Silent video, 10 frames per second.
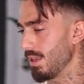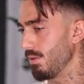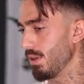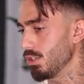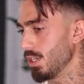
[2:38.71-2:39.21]
And then
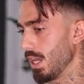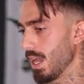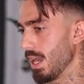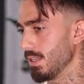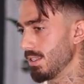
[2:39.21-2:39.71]
eventually I
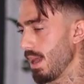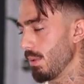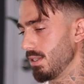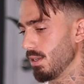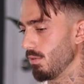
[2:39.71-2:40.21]
kind of sat
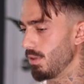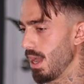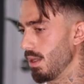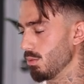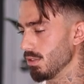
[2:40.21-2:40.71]
myself
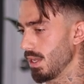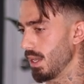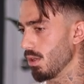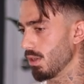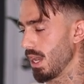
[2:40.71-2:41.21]
down and was
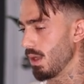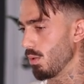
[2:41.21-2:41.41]
like, okay,